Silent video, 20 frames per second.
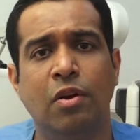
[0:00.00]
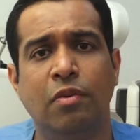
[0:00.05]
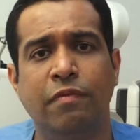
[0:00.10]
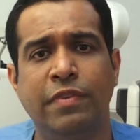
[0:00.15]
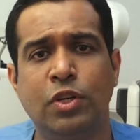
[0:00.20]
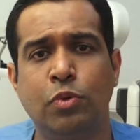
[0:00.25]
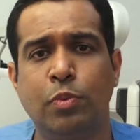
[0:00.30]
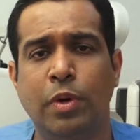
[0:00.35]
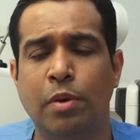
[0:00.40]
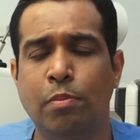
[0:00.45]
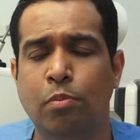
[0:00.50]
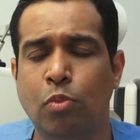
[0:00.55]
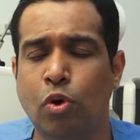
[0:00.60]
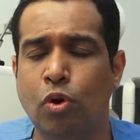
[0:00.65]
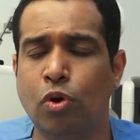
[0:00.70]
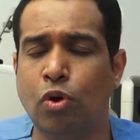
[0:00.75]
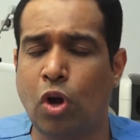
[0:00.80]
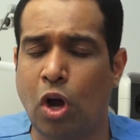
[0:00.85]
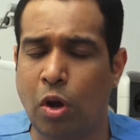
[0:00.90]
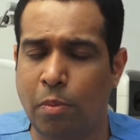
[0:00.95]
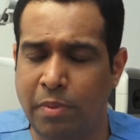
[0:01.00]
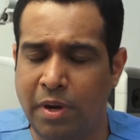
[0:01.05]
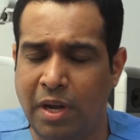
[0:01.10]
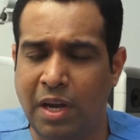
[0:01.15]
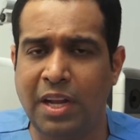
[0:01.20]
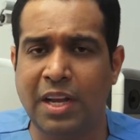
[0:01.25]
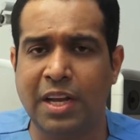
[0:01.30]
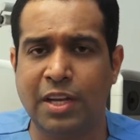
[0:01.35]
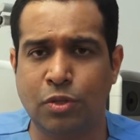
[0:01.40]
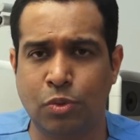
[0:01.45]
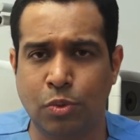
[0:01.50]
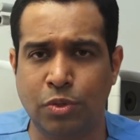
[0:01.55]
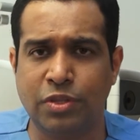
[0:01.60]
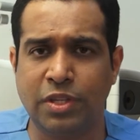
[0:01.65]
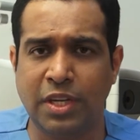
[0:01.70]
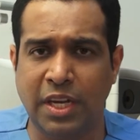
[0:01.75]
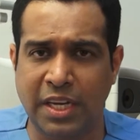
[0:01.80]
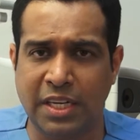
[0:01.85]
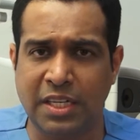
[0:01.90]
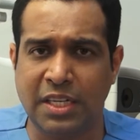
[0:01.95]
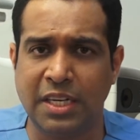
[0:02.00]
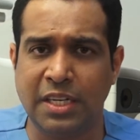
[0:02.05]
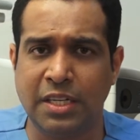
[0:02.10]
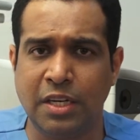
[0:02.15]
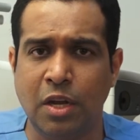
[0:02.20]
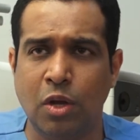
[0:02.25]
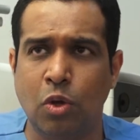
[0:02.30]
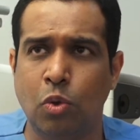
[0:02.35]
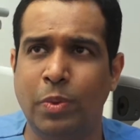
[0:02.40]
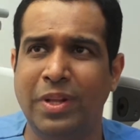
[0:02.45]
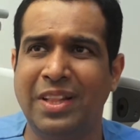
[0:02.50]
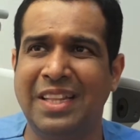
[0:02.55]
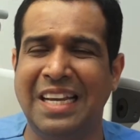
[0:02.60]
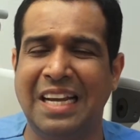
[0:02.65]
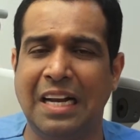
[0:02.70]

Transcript: which were more commonly associated with the